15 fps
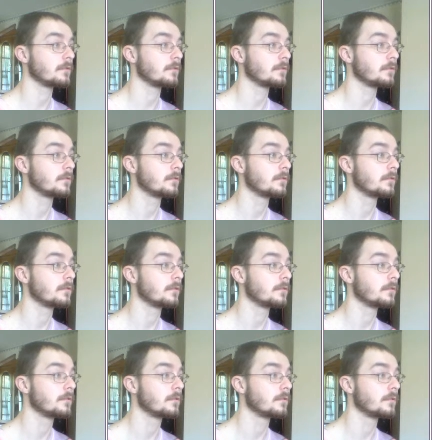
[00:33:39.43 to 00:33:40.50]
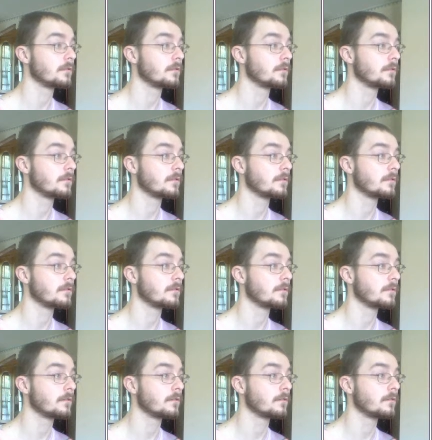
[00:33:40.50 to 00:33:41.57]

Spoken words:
Nothing is said.